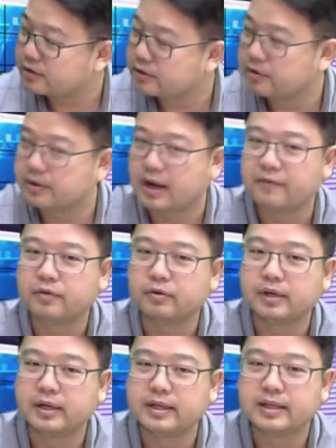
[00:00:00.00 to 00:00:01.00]
So you have to
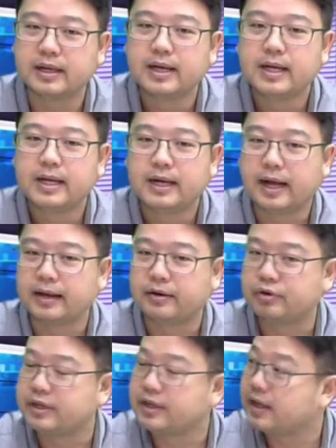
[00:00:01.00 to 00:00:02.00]
learn like
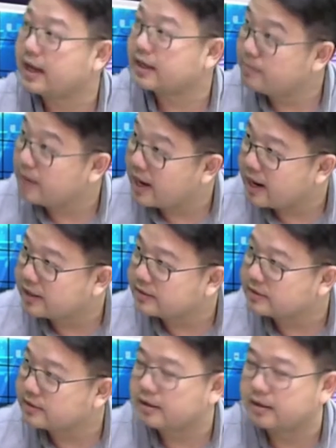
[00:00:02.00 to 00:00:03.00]
3D X
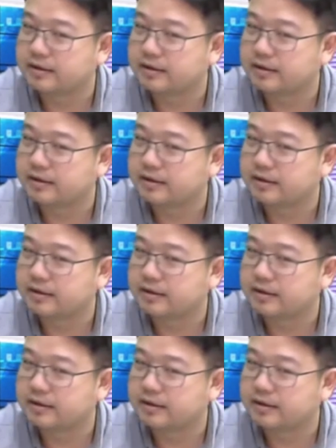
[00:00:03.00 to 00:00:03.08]
Max,